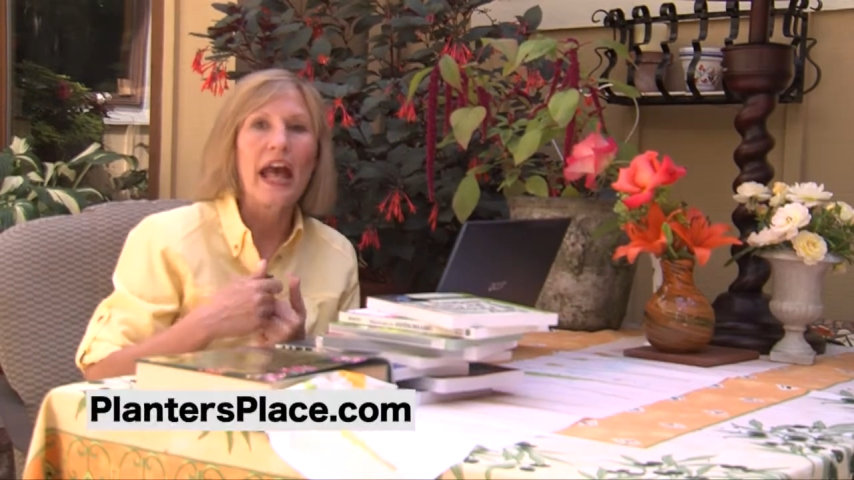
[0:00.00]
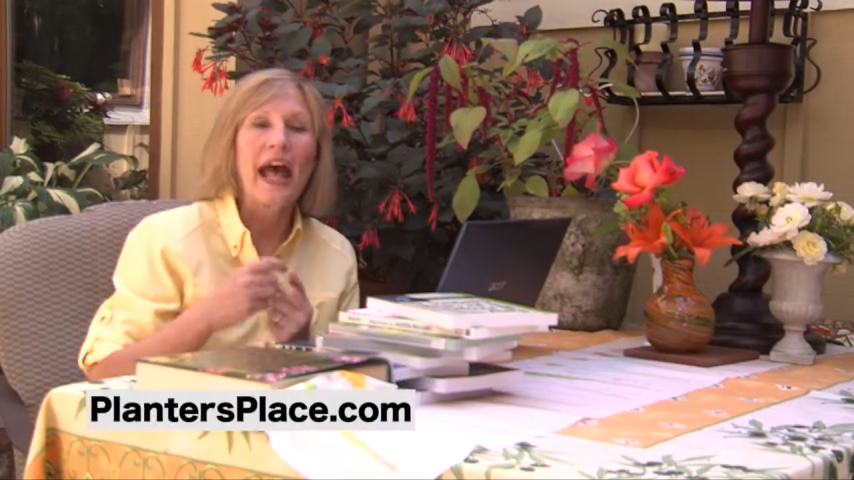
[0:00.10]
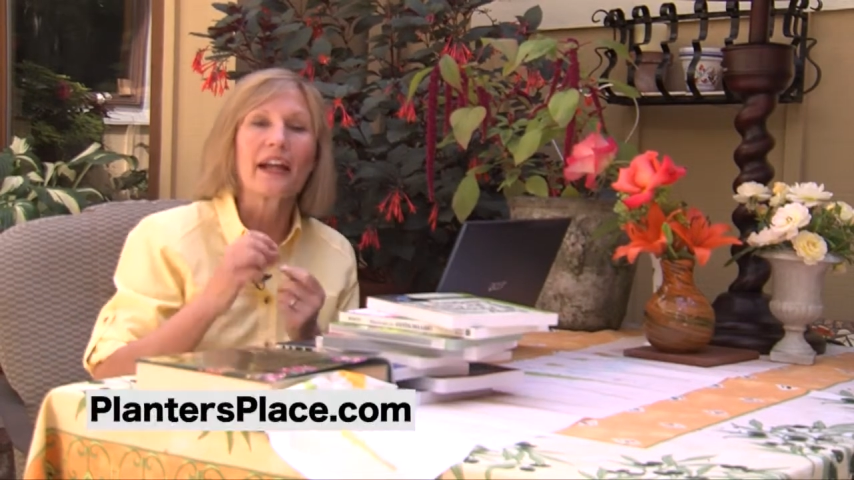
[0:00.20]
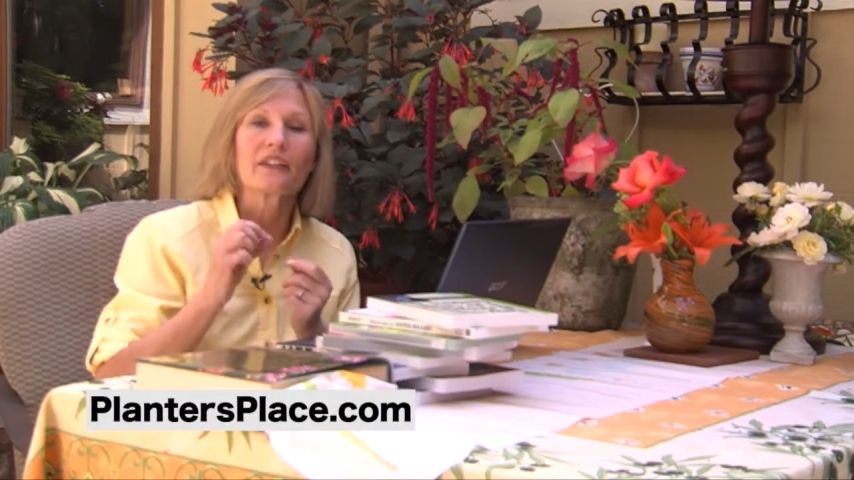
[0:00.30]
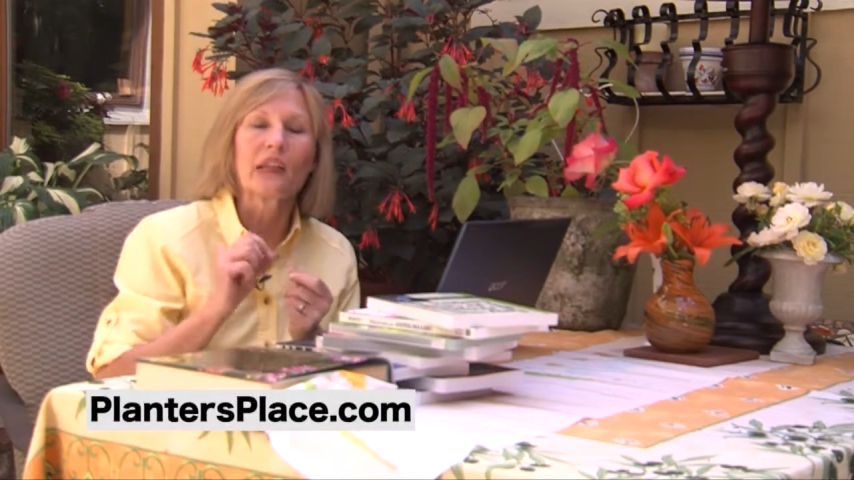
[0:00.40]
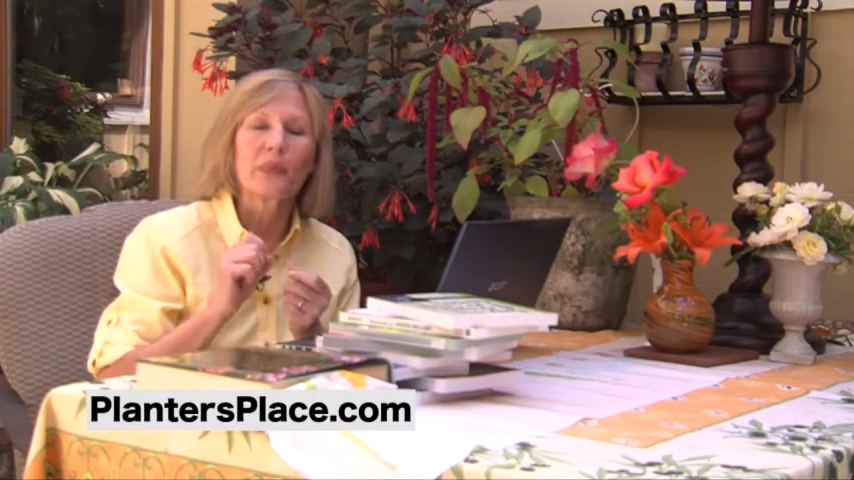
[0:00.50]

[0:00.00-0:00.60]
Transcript: at